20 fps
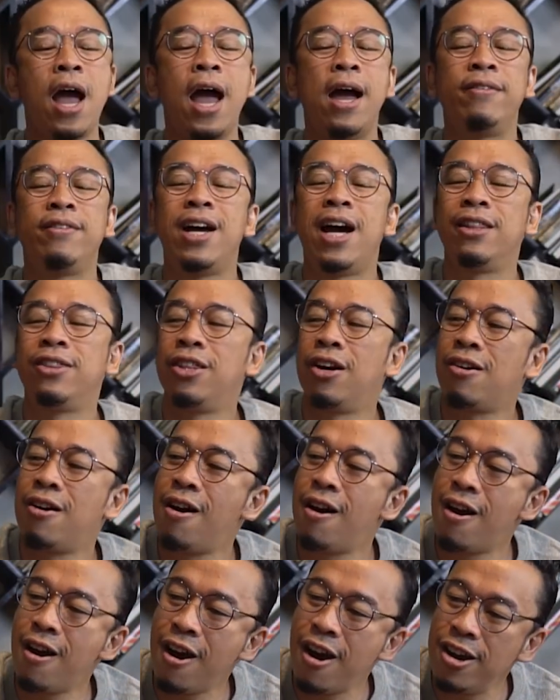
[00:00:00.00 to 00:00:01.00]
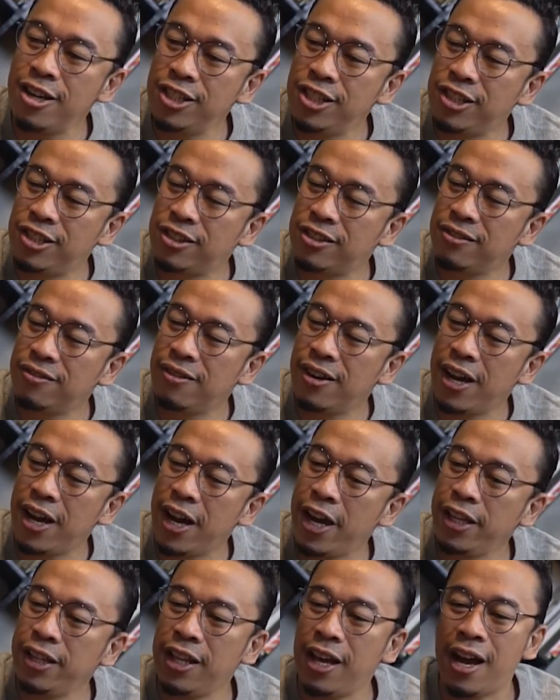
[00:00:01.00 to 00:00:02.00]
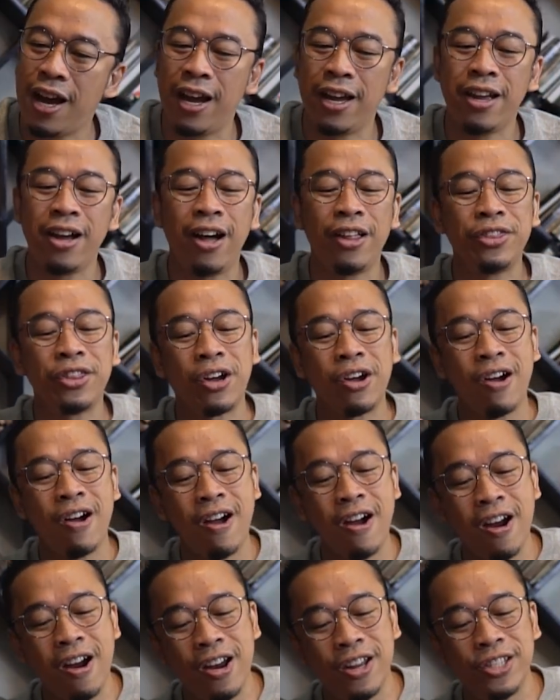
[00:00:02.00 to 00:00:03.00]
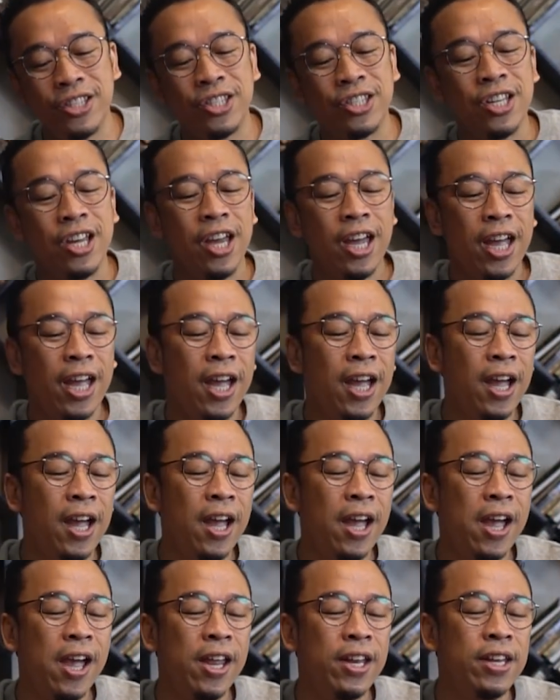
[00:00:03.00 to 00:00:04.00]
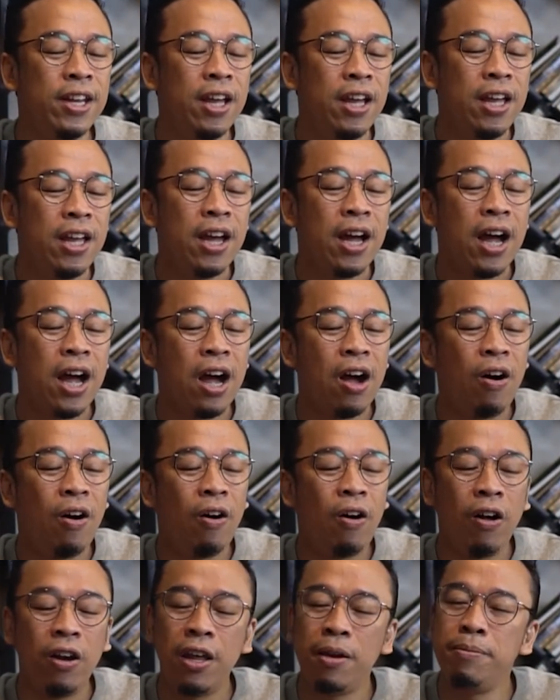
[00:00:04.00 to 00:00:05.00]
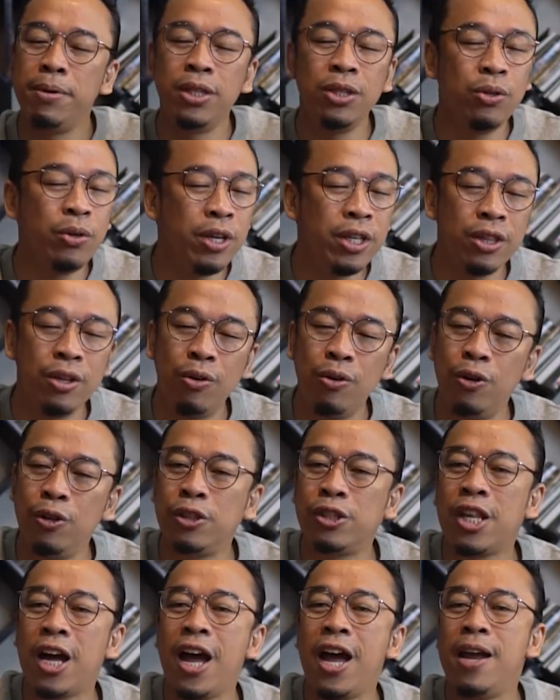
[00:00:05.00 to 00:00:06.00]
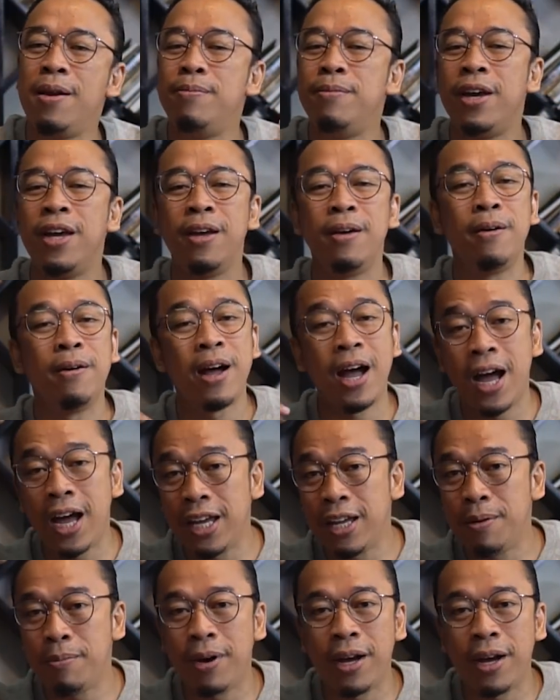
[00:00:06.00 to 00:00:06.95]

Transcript: I've got the cards, right? I got the cards, and all I've been doing the whole time, I and